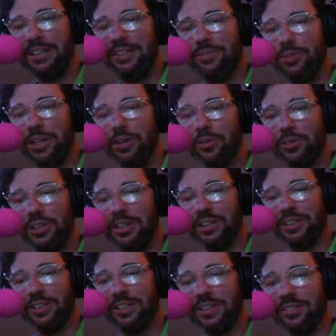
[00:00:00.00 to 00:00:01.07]
don't need a
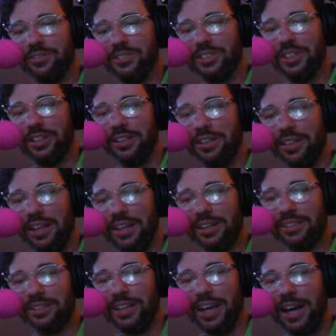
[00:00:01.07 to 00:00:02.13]
little silly thing to
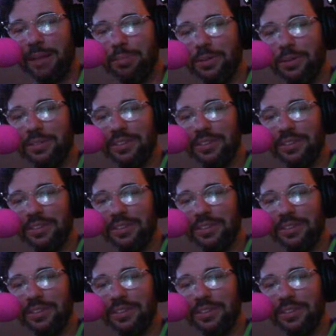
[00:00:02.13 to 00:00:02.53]
happen.